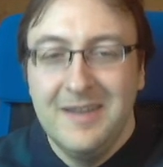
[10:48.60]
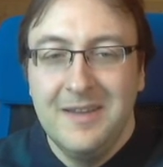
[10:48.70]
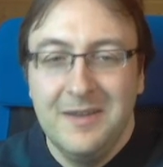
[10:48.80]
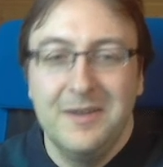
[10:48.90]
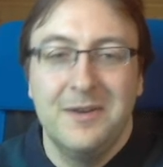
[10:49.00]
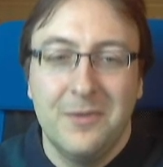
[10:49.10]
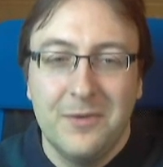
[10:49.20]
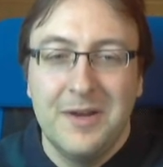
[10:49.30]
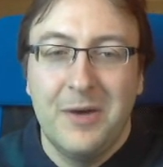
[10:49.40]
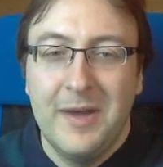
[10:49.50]

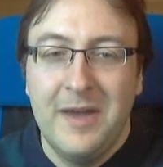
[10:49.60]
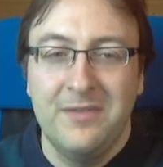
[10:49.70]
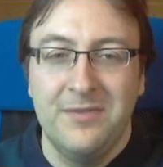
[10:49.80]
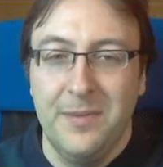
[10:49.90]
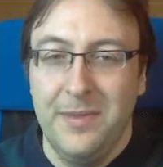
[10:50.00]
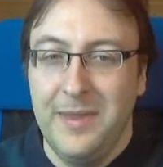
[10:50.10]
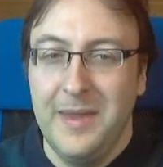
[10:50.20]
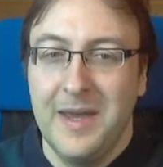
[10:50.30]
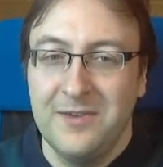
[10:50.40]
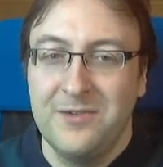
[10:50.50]
now have
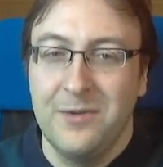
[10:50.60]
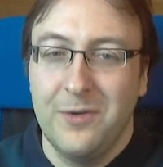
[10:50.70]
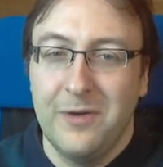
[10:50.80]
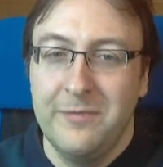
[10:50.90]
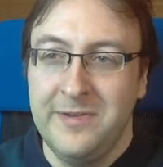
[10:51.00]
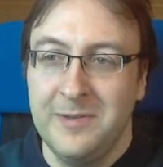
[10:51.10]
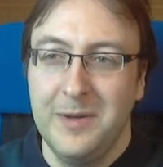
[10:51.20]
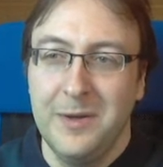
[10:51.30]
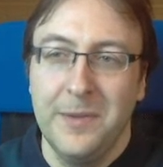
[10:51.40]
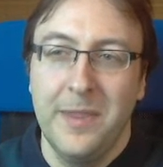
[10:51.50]
the actual ore
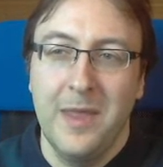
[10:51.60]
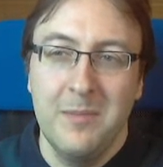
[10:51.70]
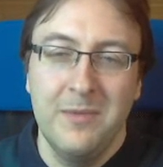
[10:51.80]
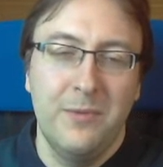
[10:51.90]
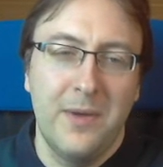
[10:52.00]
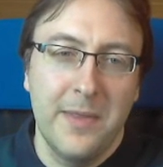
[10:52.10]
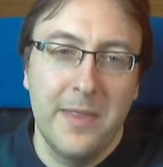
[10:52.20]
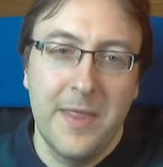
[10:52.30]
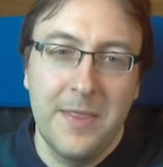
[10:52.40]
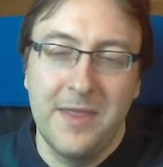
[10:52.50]
visible on them,
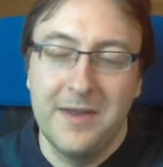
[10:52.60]
rather than